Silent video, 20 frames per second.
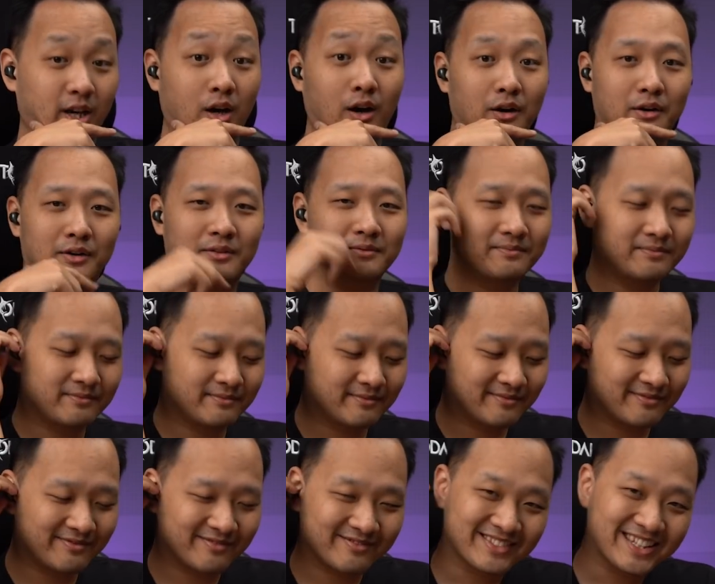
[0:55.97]
Oh!
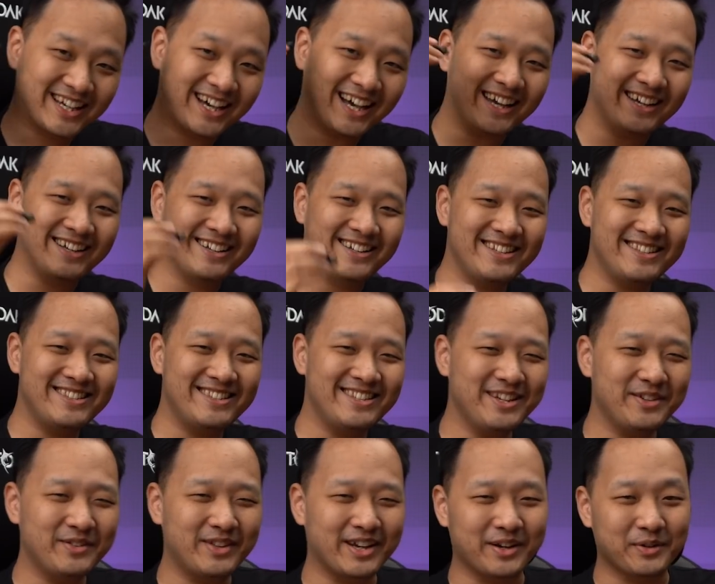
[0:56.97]
Hi, didn't see
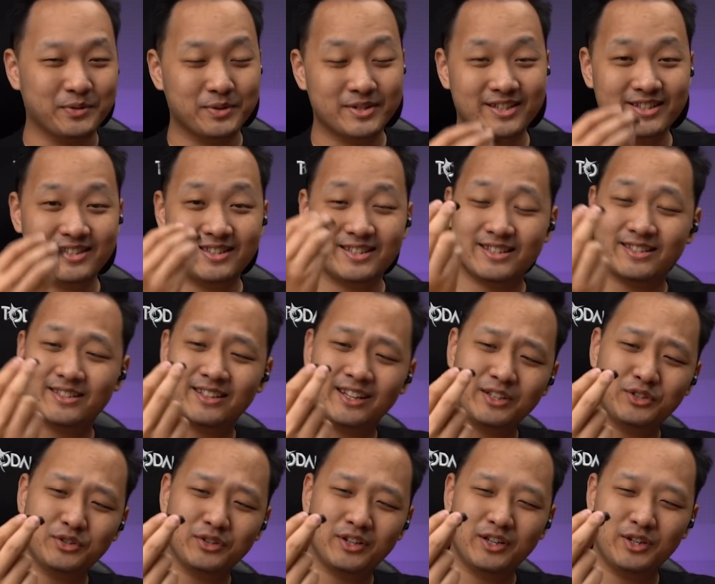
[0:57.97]
you there. Was just
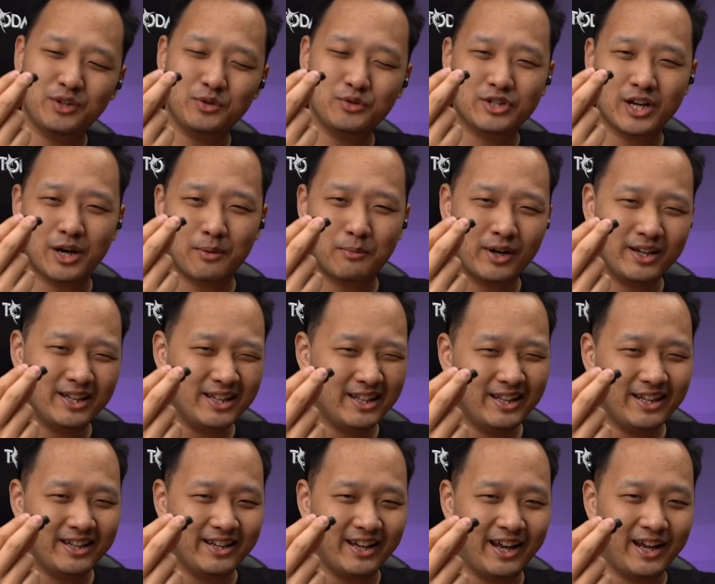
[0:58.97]
listening to the new Jabra
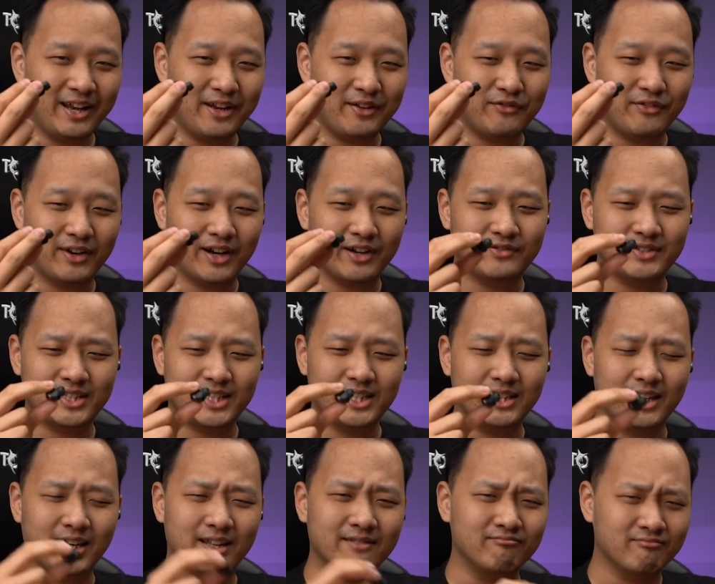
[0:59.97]
Elite
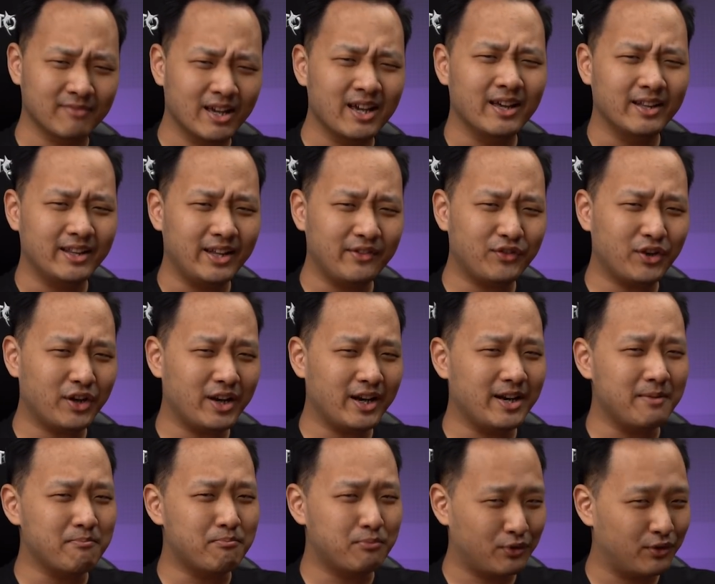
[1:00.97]
85T and they've got an
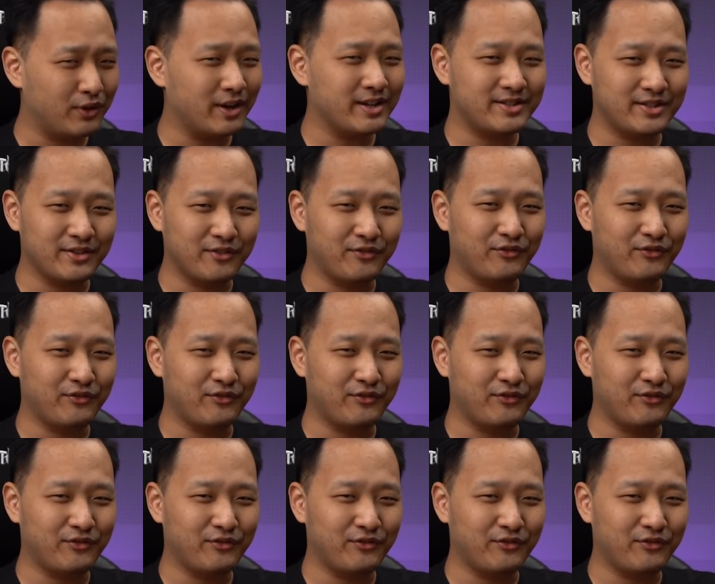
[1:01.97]
impressive